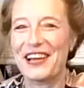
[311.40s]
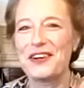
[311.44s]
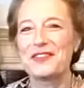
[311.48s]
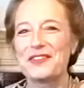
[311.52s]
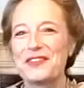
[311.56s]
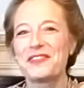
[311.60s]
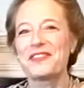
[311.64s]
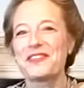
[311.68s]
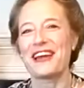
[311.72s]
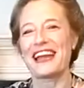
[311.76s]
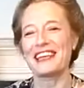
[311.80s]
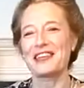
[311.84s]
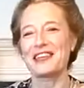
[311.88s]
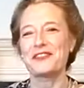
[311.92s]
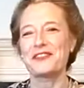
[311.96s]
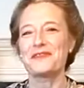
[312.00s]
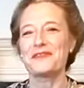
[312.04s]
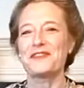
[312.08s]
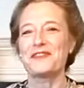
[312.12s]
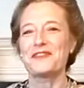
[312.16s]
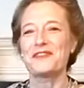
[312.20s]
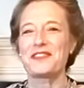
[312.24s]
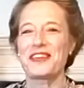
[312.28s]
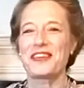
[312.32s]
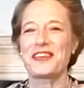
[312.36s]
Thank you
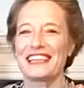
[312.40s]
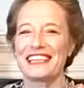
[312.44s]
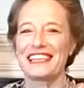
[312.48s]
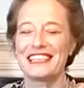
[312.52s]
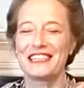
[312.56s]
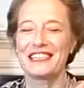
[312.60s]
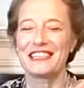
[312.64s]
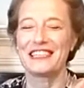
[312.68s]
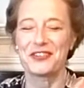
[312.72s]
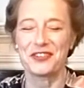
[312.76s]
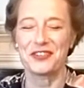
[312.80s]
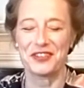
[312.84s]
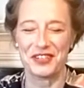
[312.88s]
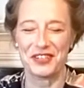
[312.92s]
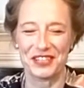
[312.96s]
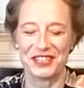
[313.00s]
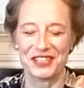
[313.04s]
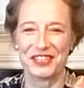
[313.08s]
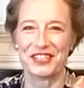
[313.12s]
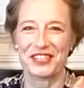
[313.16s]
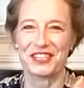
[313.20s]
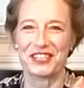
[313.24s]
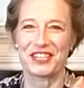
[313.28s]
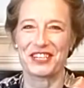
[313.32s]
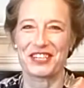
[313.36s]
for that
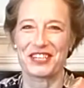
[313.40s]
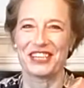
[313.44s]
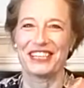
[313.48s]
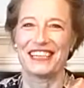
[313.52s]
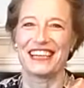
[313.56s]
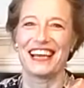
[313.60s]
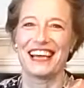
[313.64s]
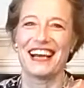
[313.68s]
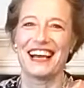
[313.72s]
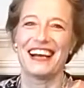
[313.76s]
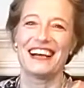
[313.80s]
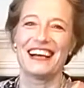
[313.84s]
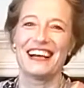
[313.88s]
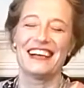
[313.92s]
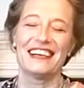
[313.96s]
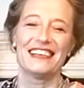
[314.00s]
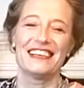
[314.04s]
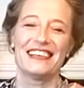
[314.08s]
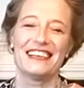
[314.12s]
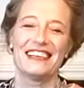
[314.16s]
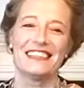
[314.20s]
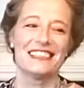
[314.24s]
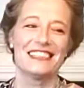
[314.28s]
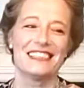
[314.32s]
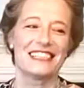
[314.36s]
introduction.
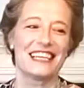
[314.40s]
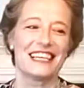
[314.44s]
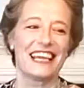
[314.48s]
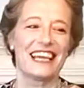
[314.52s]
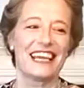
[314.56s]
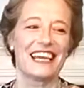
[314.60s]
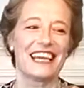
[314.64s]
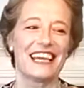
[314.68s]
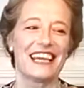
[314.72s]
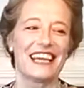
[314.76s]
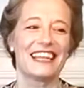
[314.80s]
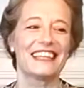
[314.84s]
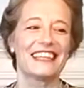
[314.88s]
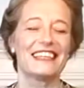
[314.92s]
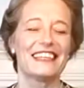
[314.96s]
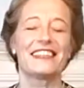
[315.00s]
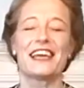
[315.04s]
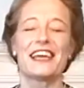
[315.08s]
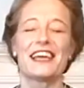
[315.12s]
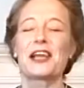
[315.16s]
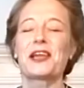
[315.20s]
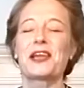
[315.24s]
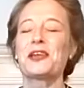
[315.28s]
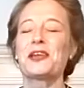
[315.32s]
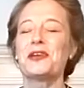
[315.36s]
And
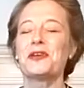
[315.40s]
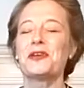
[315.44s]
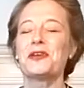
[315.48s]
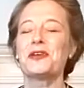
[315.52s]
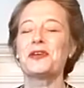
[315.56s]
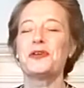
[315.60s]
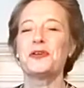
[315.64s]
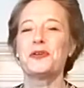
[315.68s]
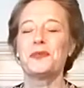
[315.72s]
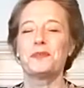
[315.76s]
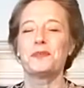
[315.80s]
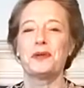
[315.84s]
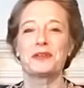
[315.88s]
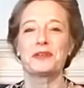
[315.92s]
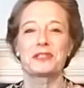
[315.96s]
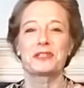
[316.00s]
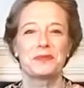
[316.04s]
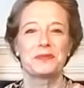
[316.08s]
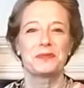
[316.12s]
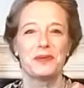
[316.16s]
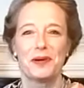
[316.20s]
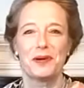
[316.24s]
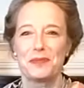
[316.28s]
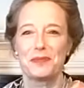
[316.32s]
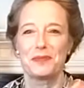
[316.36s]
thank you,
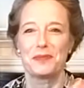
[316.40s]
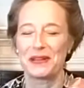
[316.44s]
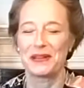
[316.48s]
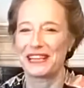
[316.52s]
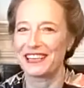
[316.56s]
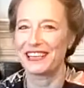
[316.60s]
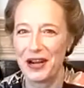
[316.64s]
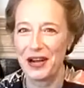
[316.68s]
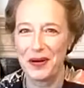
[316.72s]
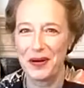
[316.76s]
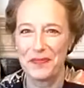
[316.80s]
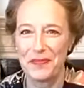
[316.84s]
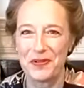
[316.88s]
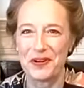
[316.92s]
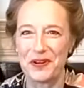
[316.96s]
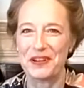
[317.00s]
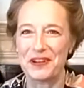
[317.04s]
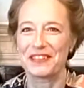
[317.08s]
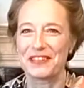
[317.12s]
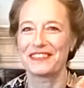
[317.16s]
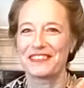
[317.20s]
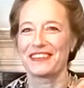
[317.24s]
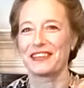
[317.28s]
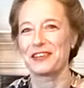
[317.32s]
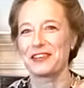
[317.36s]
Boston Public
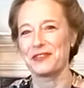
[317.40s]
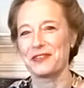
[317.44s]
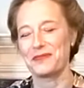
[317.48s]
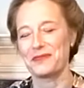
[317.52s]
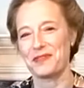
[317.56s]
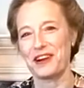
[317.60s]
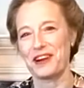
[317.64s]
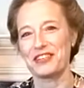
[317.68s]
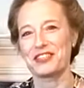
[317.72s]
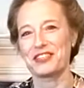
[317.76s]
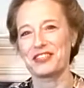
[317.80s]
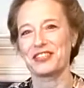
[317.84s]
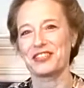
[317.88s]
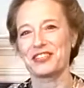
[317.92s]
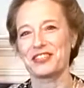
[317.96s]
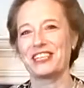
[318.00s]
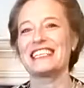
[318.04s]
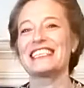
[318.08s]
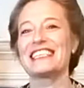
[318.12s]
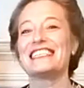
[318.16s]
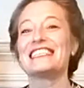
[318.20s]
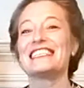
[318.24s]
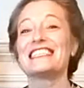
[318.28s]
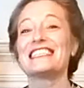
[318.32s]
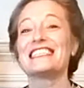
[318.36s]
Library. Thank you, Rachel. It
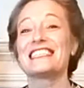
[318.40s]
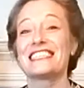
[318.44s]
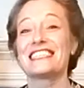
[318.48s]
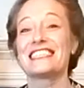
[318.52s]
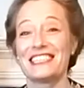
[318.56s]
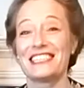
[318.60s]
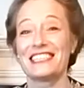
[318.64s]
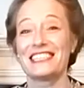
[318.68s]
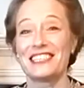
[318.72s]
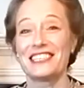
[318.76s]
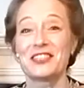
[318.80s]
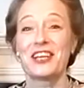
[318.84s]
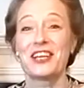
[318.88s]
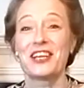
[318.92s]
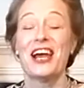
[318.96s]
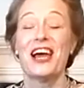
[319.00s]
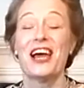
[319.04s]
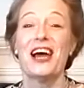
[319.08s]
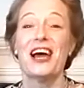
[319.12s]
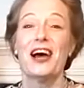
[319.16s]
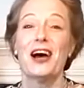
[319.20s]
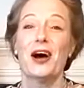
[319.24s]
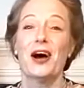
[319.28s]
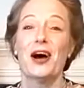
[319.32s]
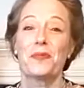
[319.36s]
is such
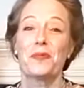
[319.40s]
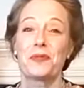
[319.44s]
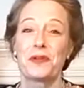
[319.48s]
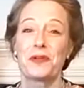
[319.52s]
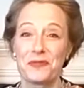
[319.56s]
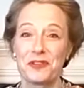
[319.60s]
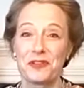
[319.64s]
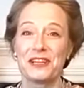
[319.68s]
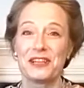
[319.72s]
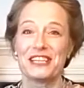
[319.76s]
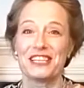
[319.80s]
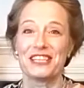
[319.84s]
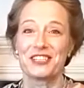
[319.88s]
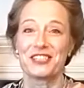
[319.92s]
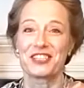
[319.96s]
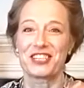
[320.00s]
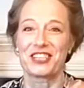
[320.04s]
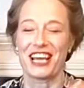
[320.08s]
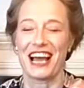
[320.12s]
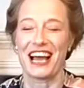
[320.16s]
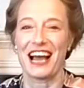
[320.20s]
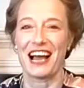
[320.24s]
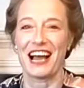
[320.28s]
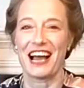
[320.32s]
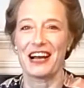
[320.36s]
a privilege to
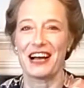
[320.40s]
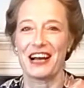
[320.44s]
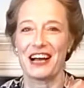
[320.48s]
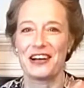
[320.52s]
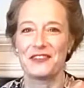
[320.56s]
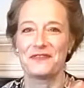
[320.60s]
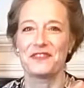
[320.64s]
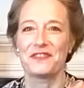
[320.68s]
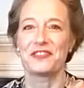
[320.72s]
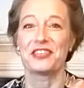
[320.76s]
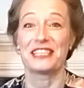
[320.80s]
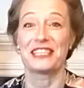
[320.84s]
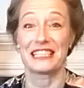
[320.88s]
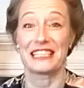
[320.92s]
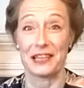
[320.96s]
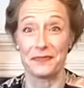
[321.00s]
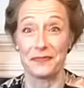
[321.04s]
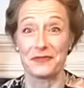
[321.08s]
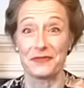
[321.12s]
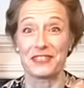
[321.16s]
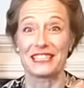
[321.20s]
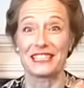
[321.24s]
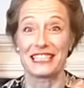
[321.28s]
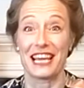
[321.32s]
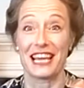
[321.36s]
have this
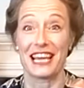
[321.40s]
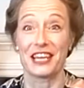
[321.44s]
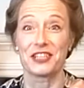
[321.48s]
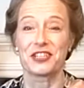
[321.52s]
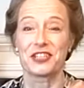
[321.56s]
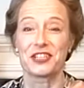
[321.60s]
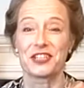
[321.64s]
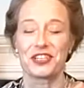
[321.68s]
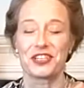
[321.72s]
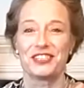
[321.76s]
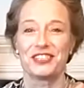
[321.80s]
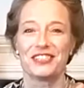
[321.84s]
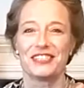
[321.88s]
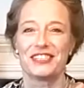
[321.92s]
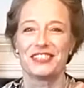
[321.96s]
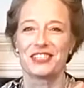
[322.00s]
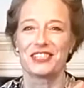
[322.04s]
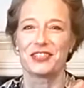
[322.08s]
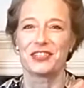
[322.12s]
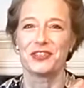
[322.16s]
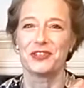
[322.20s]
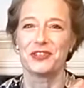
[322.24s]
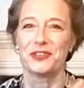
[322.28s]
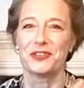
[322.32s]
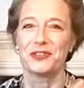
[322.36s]
invitation
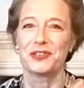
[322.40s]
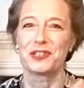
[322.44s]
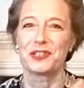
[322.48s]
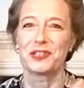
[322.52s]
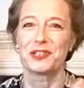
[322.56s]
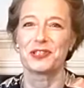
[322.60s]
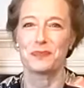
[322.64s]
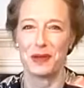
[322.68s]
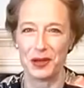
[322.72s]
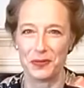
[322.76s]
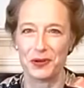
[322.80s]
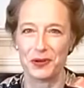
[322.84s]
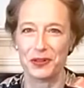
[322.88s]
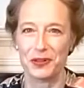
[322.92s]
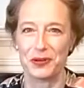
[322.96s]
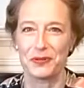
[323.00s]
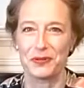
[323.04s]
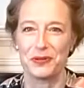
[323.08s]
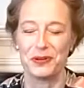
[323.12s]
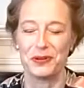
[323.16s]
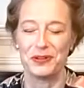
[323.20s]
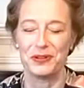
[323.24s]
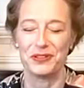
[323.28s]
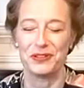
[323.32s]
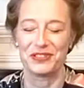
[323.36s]
to speak with you
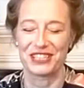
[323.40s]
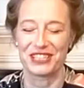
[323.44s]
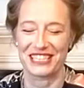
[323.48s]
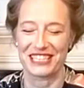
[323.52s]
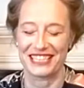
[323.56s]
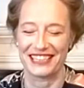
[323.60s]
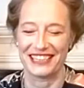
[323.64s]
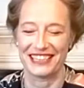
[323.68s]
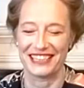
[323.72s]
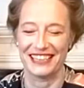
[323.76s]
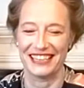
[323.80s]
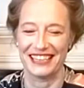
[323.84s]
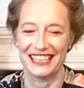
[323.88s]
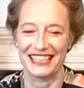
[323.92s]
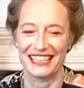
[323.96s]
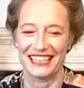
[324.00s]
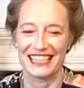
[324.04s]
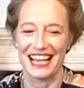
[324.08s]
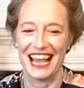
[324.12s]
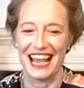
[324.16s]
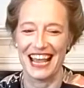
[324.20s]
all tonight.